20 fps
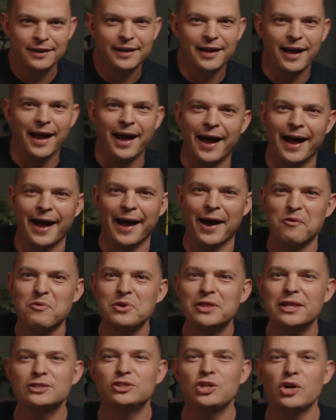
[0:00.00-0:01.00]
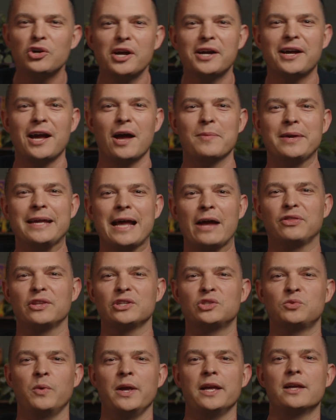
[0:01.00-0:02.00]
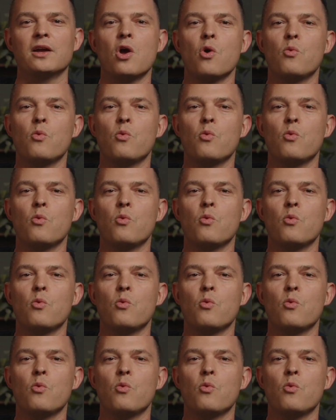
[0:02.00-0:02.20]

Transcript: uh, with Ahsoka coming out this week,